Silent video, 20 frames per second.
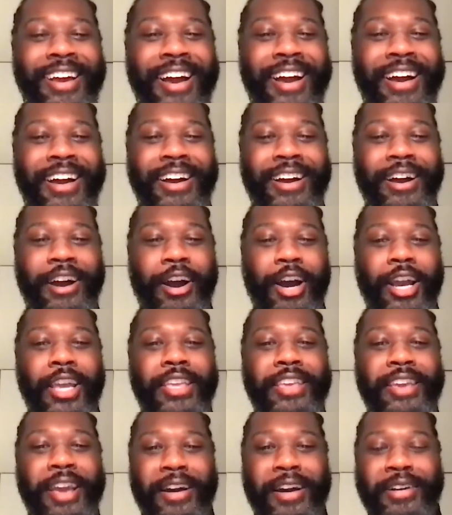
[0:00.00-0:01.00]
Uh, are
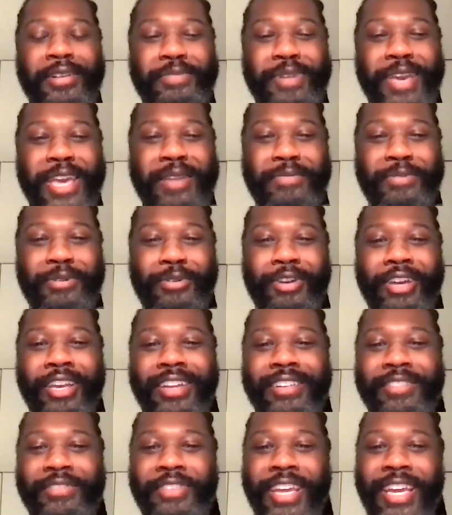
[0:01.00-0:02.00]
young people
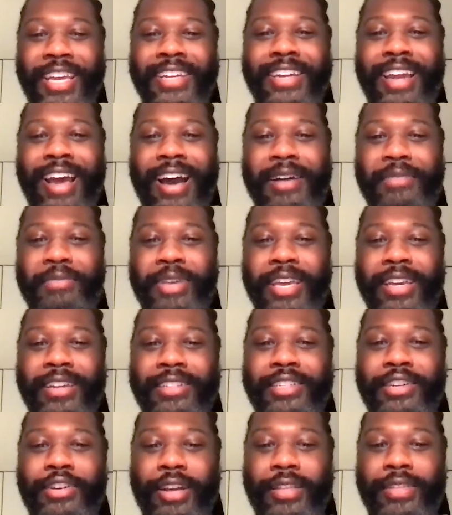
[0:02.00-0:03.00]
in Vietnam
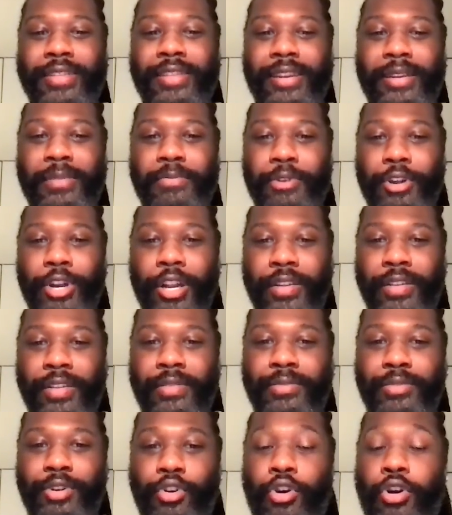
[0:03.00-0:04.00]
interested in
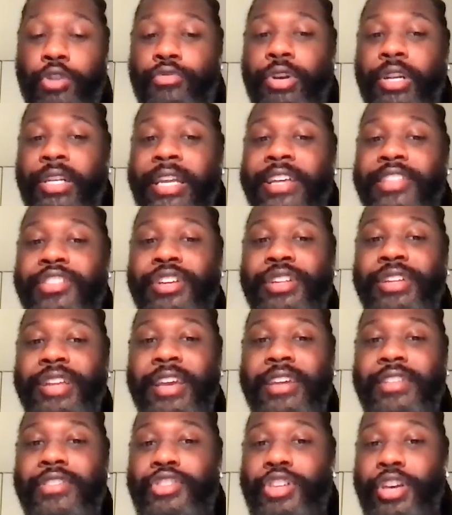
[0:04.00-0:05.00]
Buddhism or religion
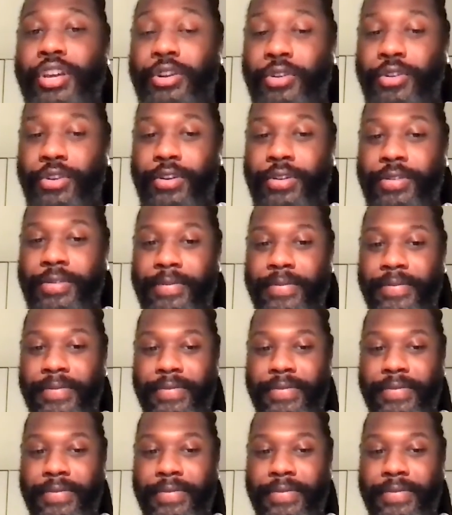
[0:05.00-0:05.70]
in general?